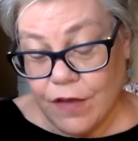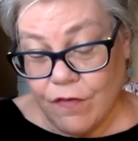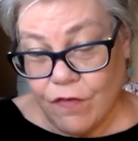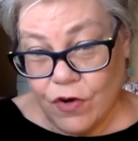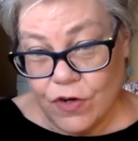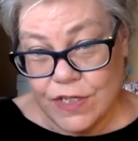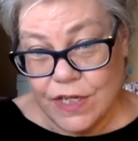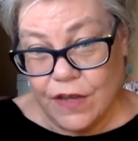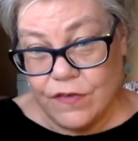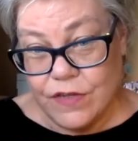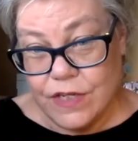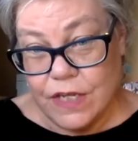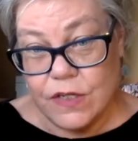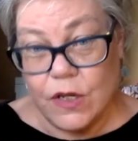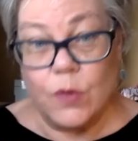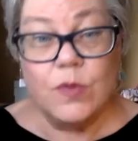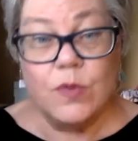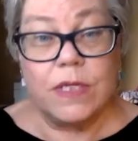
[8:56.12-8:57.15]
of ourselves
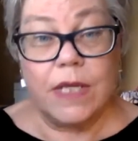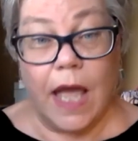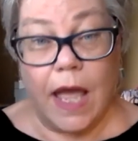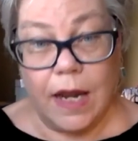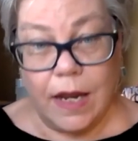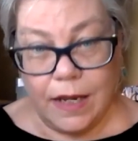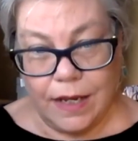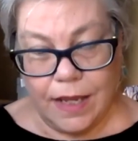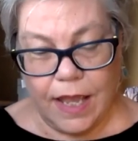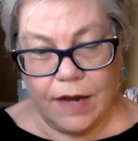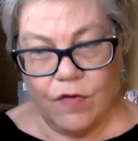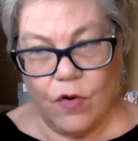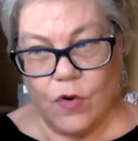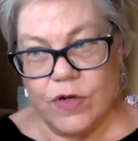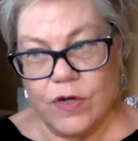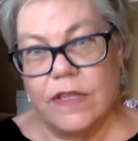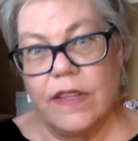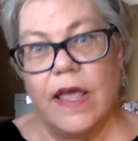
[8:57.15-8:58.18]
as oceanic. And of
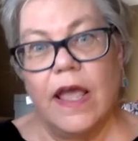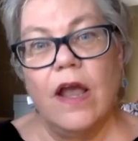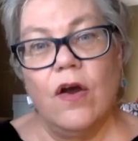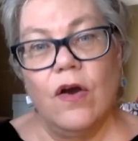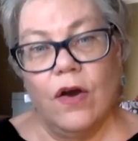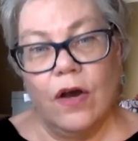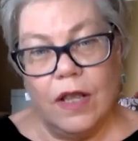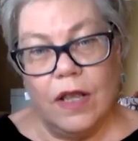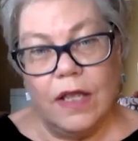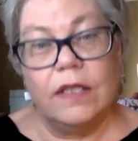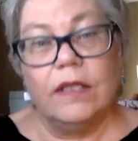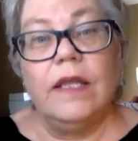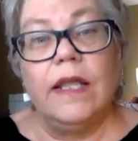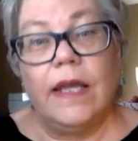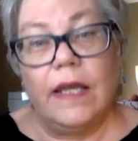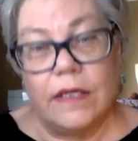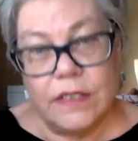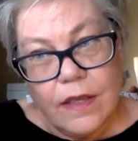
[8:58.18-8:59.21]
course, they're
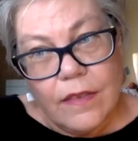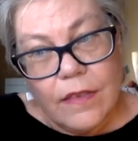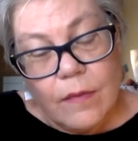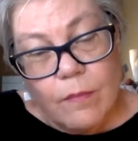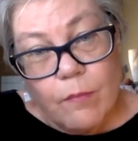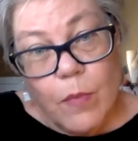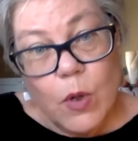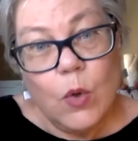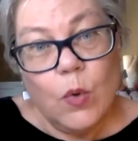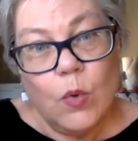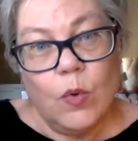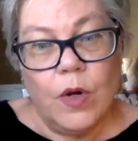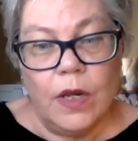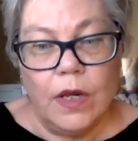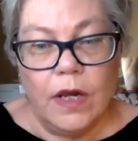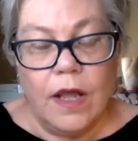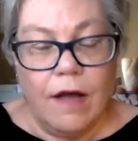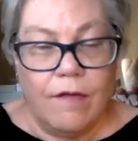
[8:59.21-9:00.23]
linked. The
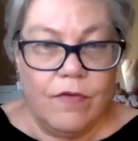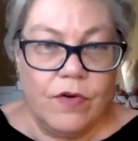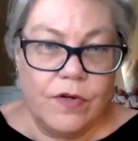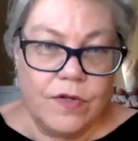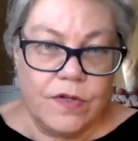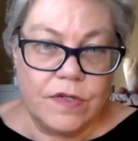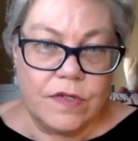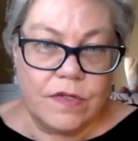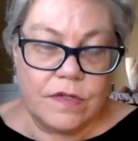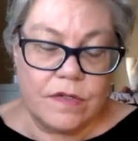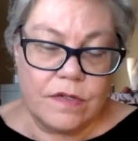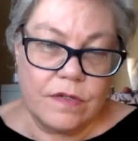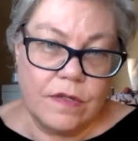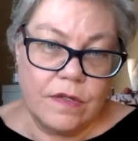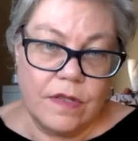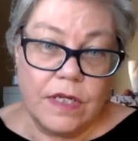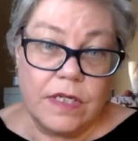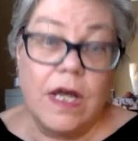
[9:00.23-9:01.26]
moon governs
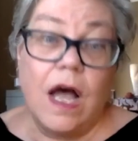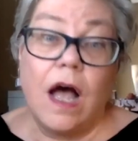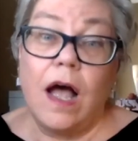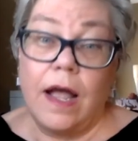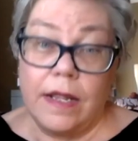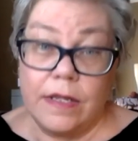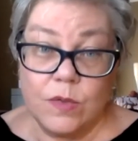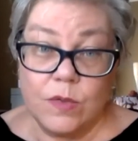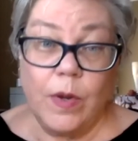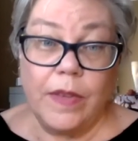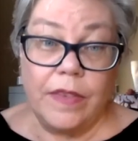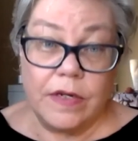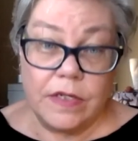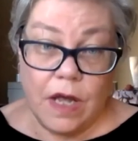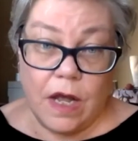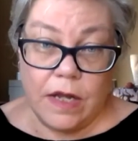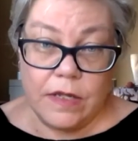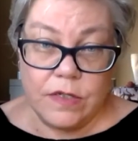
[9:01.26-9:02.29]
the tides, when the
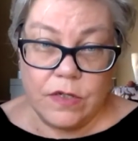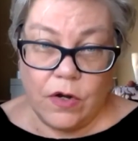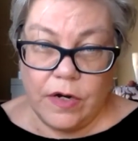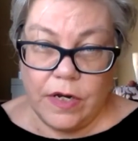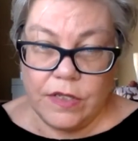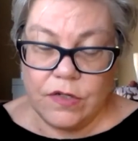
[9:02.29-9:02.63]
tides are. And it's